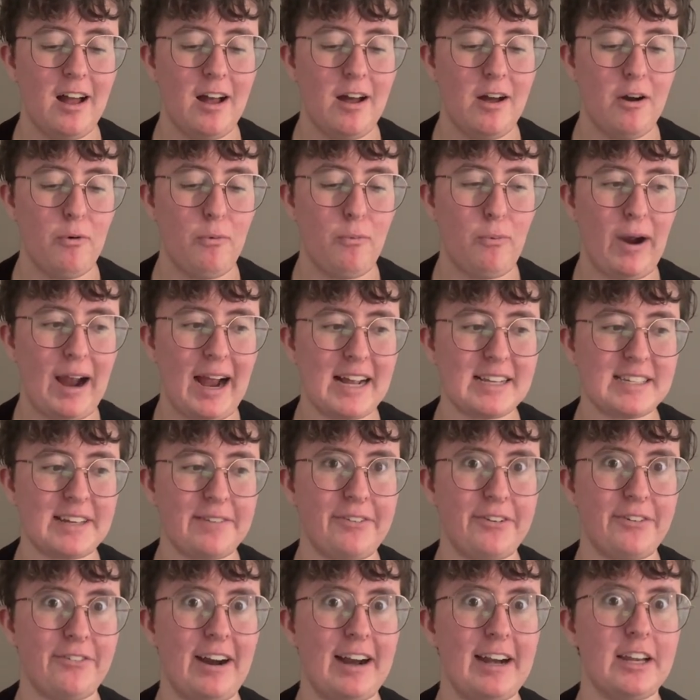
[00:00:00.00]
whereas I've
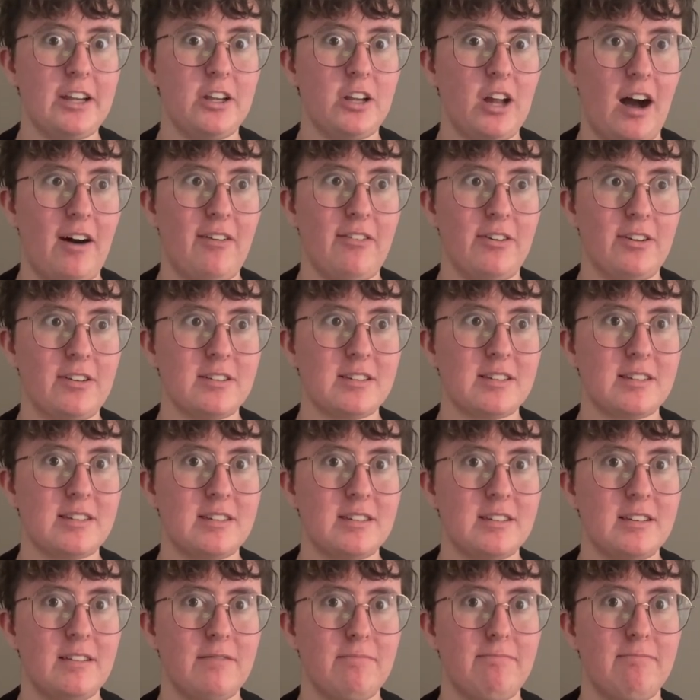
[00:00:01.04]
been writing novels
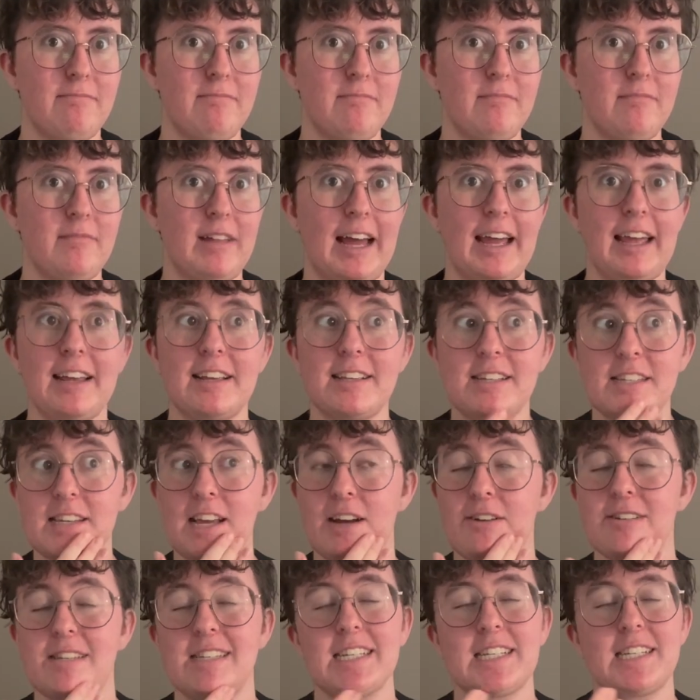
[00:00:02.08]
like since I
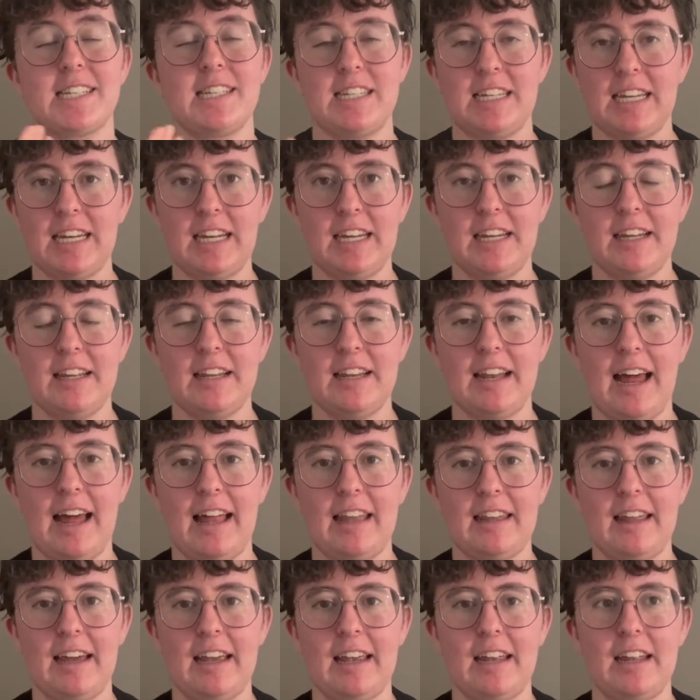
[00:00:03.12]
was 16, and
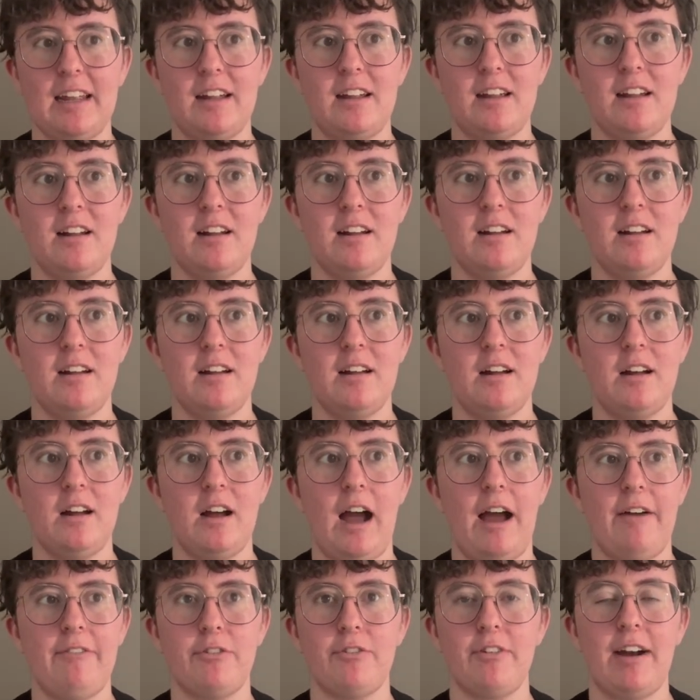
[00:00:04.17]
like
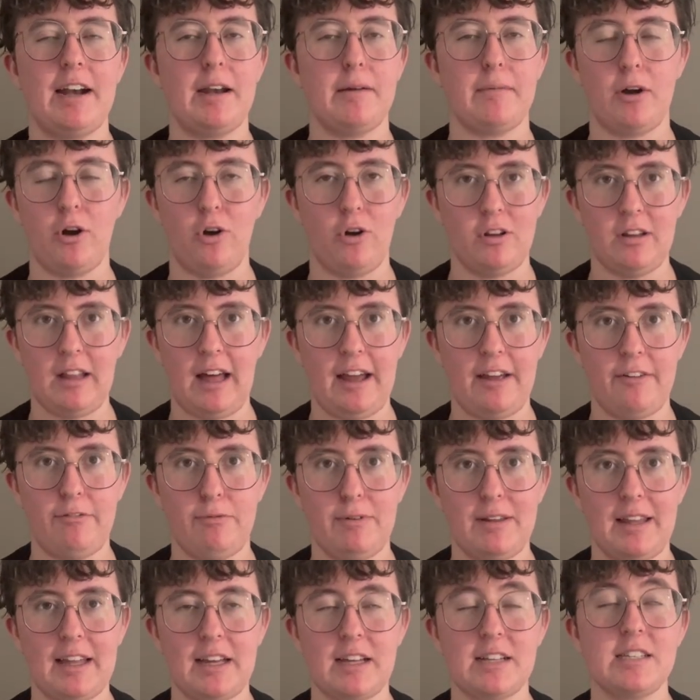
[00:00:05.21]
I've been writing my whole life,
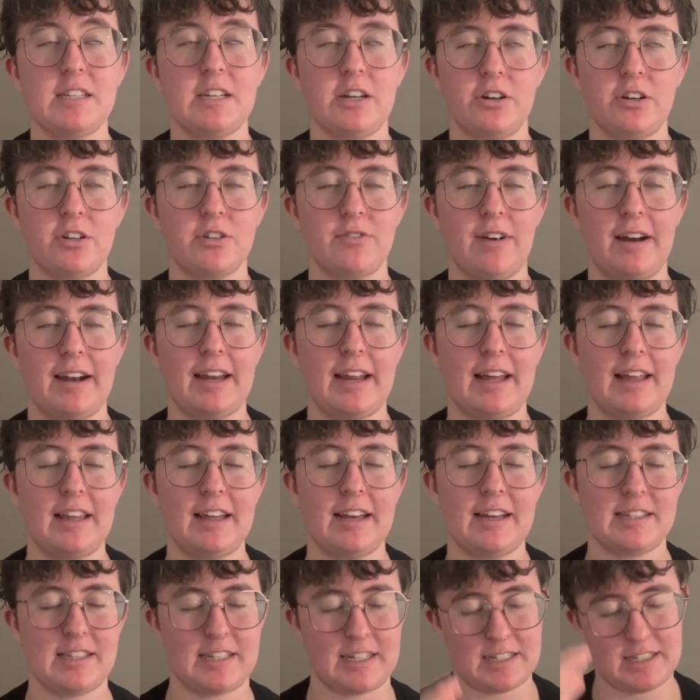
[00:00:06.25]
but like serious writing at
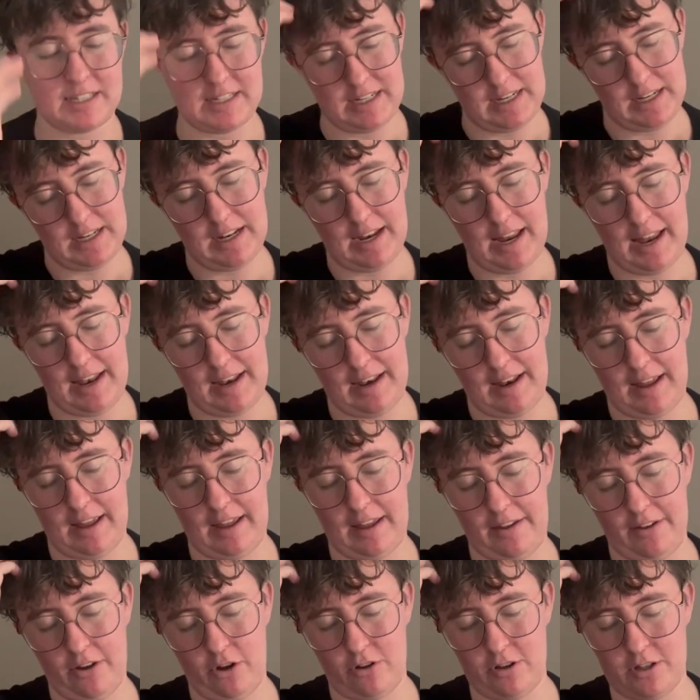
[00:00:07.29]
like 16, and
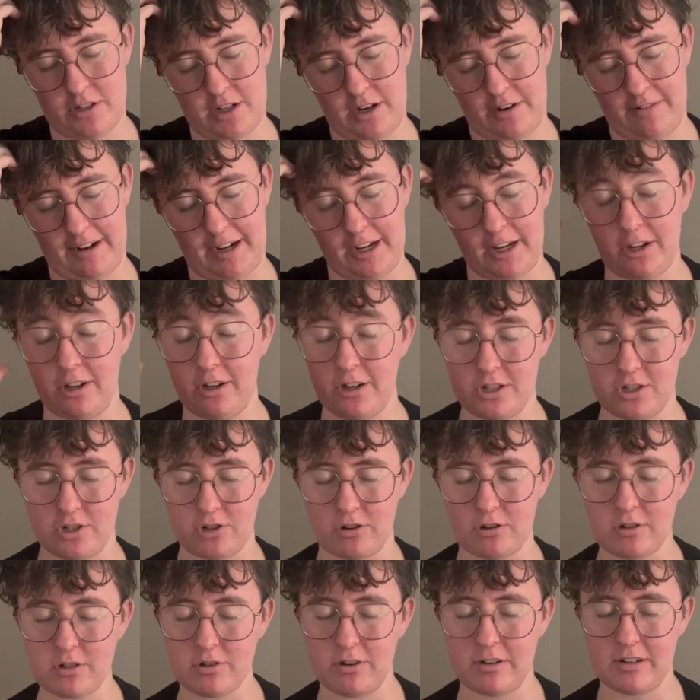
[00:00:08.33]
I only started writing good
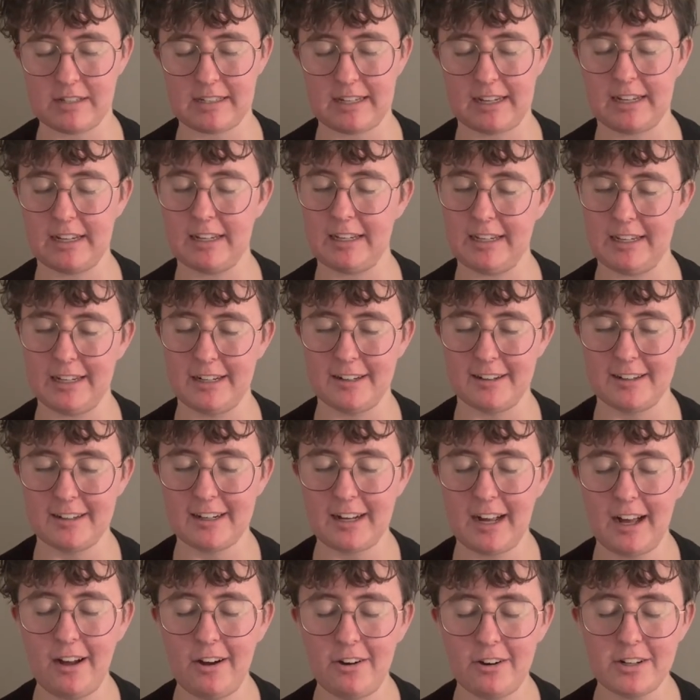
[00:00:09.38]
short stories like a year
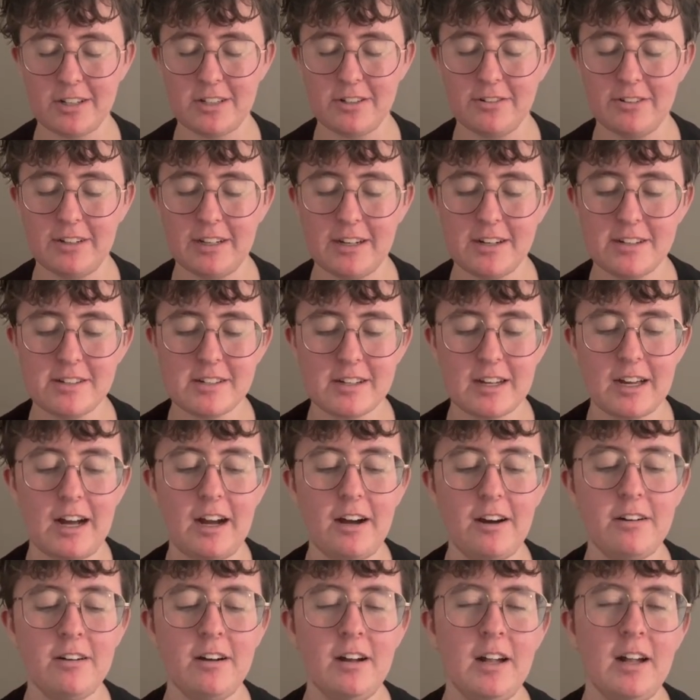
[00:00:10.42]
ago or 2 years
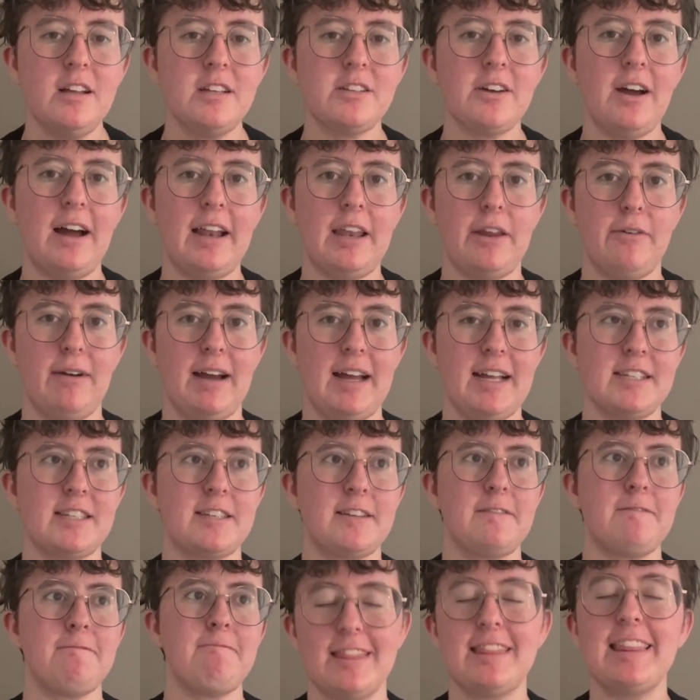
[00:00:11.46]
ago. So anyways,
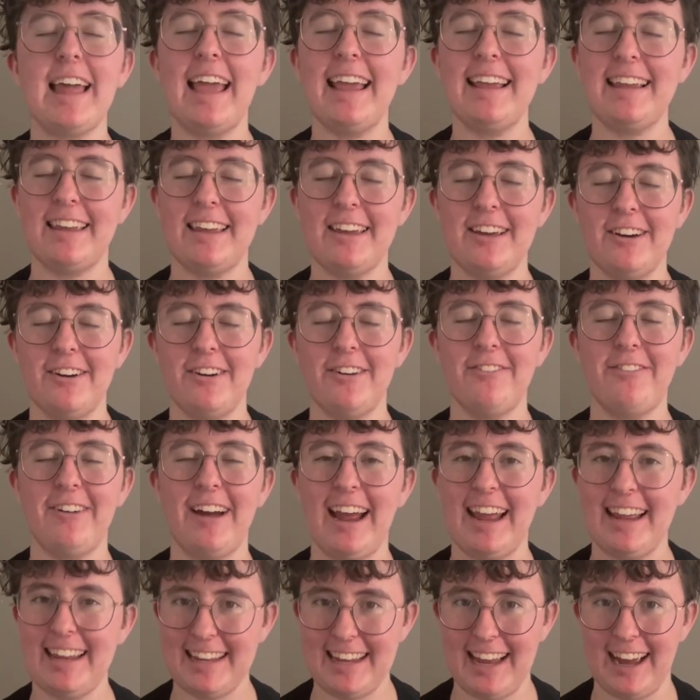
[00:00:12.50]
thank you for
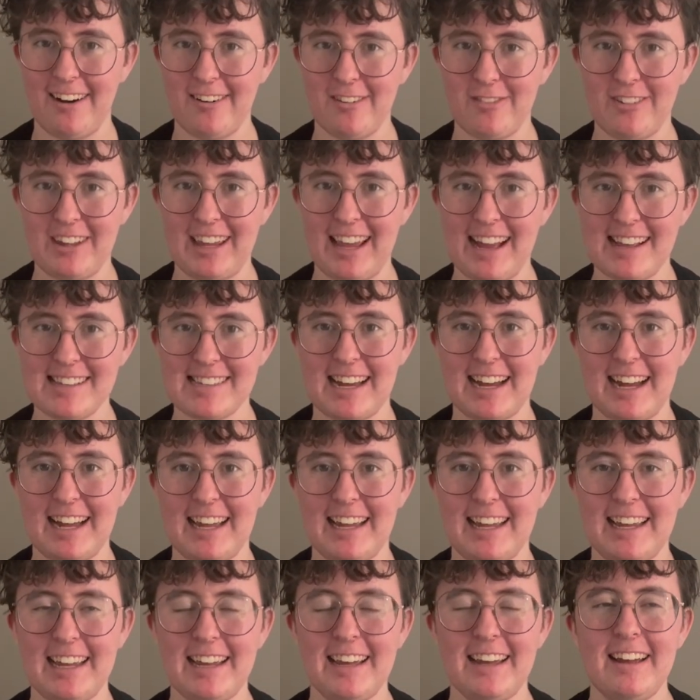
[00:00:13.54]
hanging out with me as
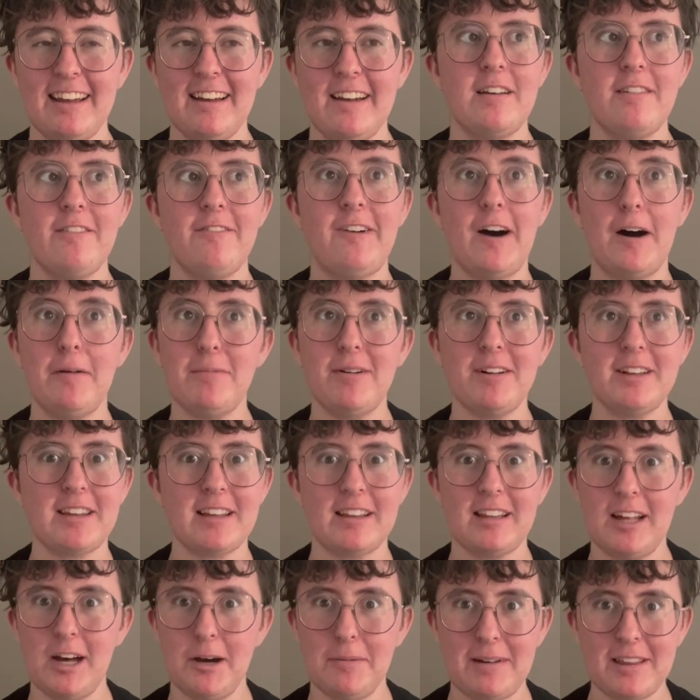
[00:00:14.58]
I fumbled a
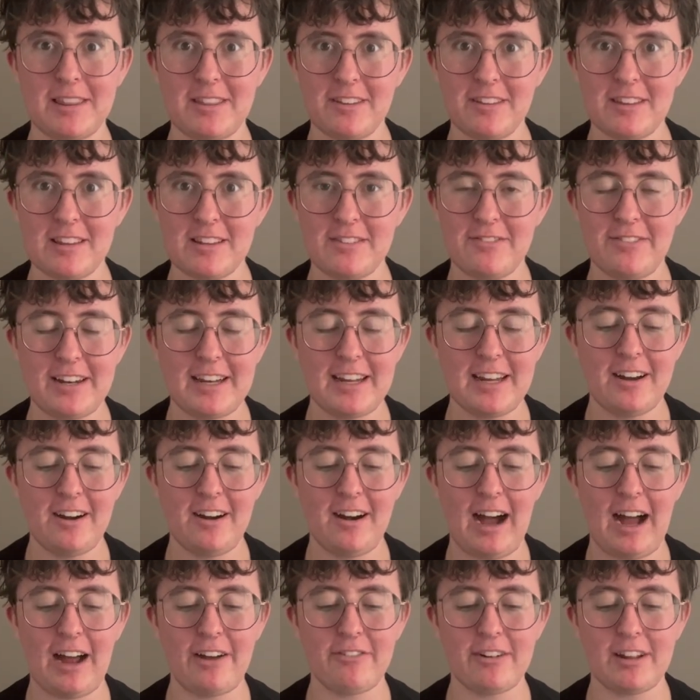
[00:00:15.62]
little bit through this video.
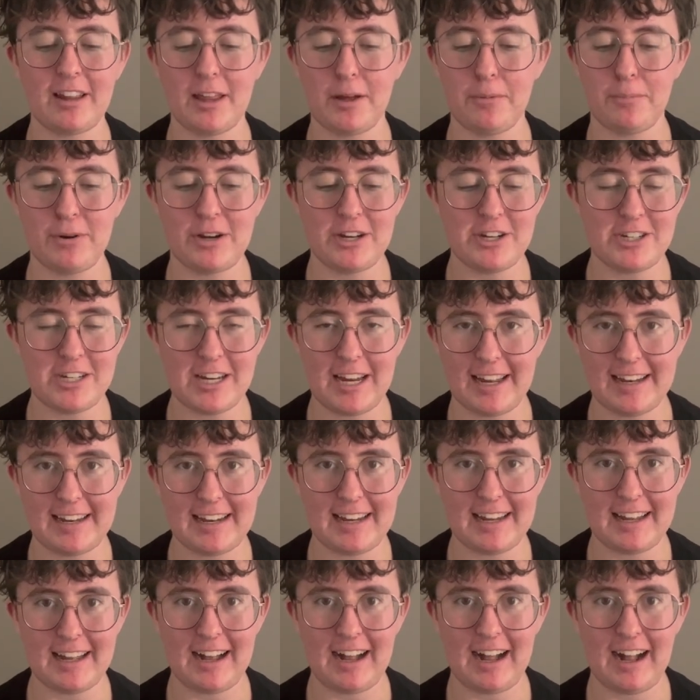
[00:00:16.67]
I really appreciate
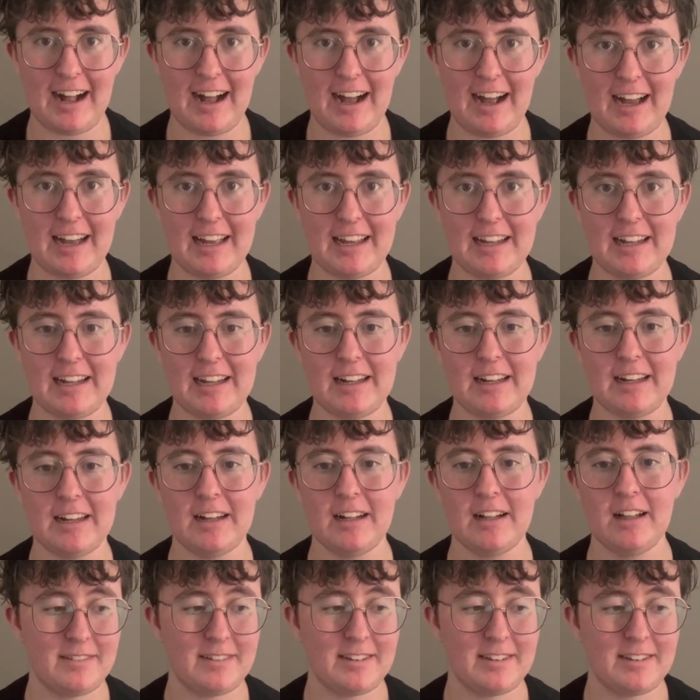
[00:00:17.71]
it.